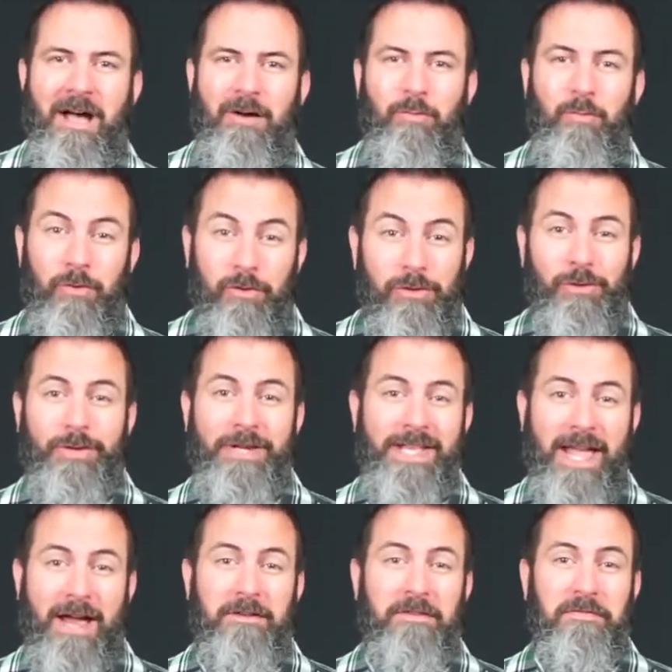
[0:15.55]
We're learning
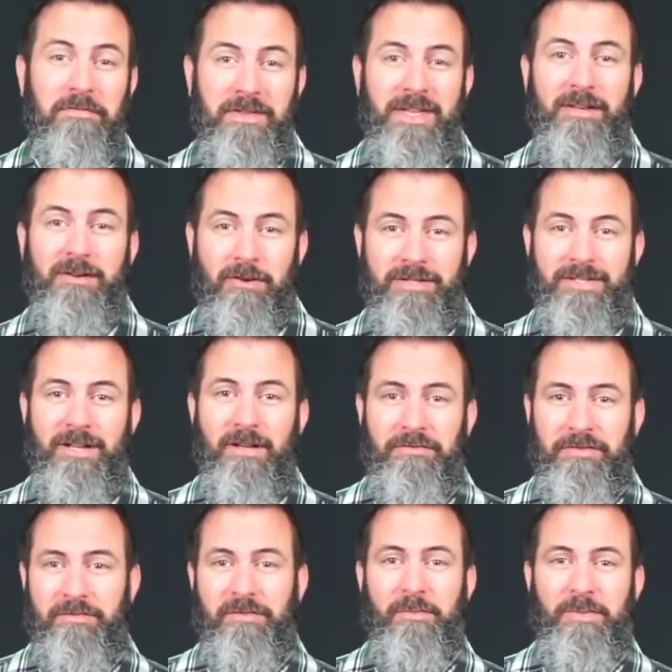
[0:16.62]
how to feed ourselves
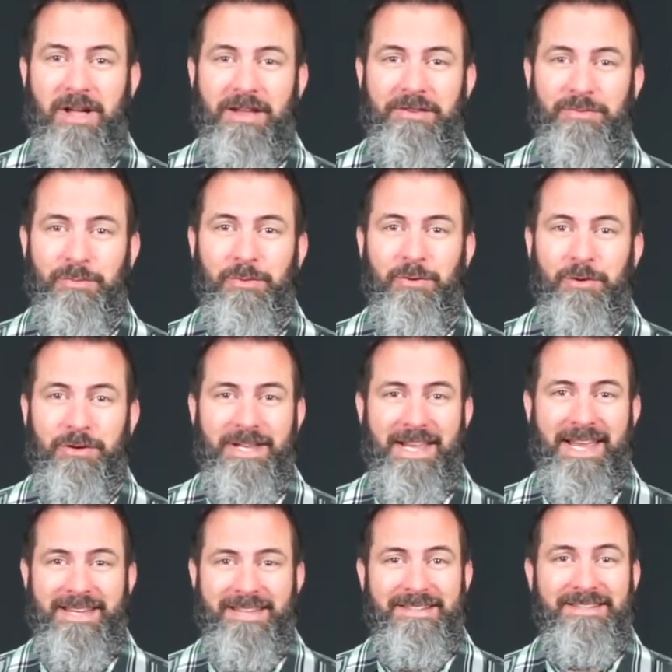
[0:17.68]
from God's Word.
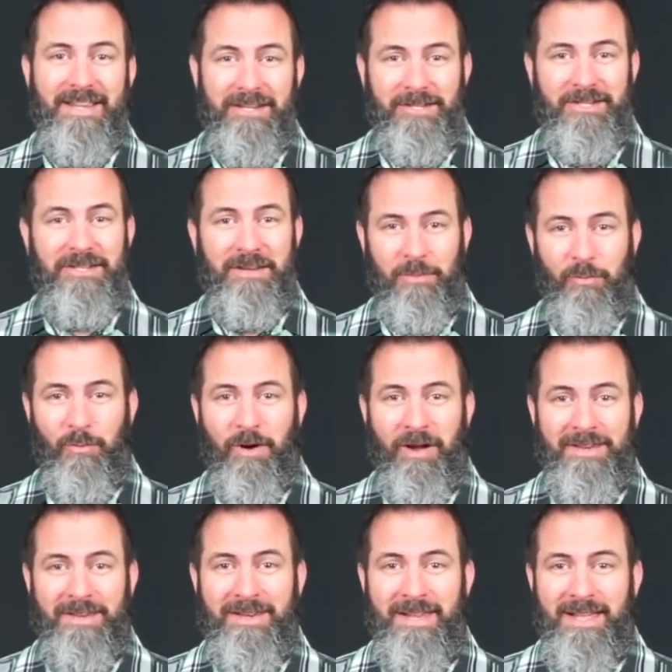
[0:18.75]
And in session number
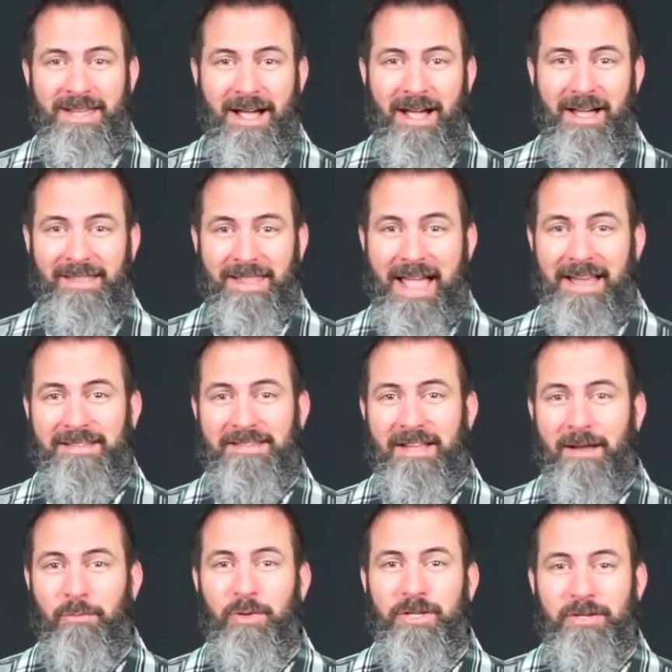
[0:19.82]
one, last
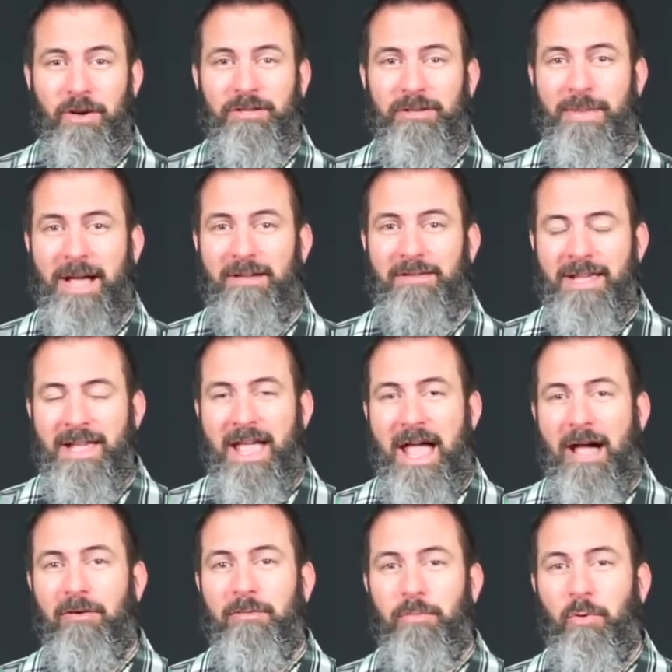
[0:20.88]
time, we talked about
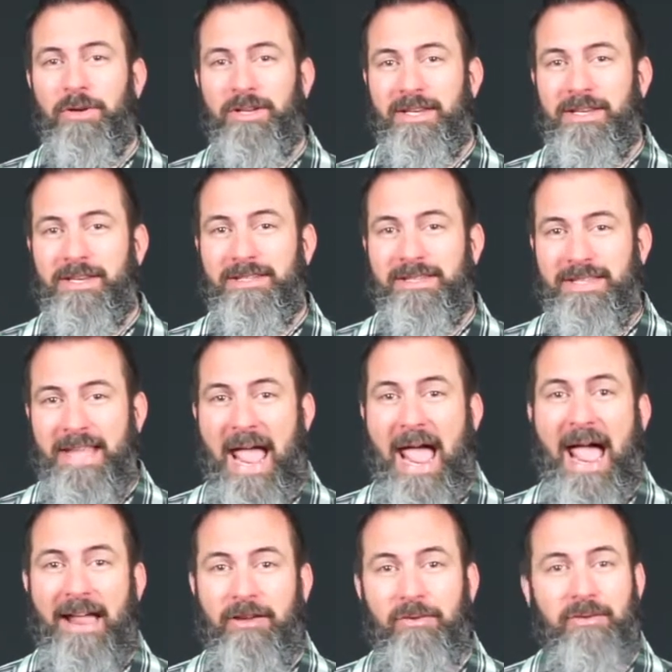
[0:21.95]
how important it is to
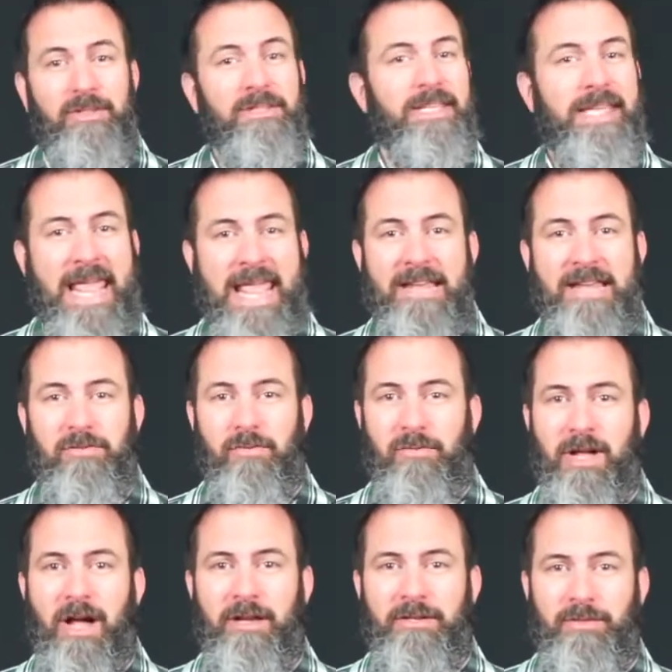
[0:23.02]
accurately handle
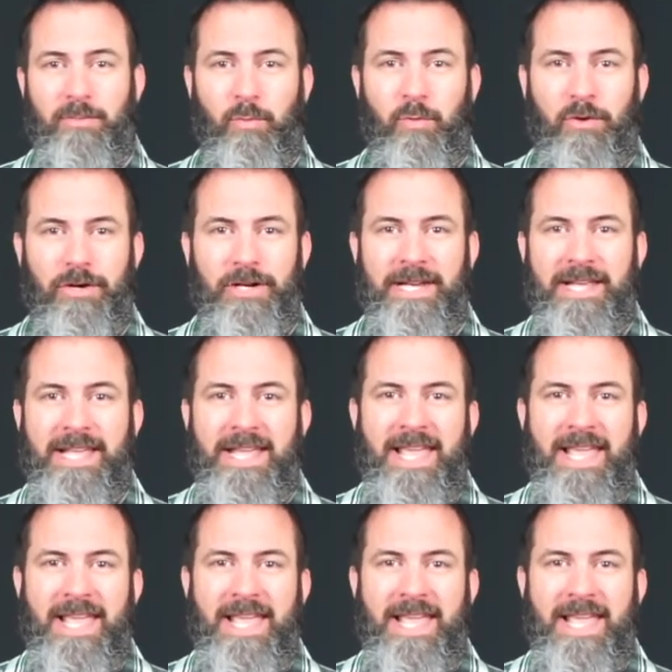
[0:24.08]
God's Word.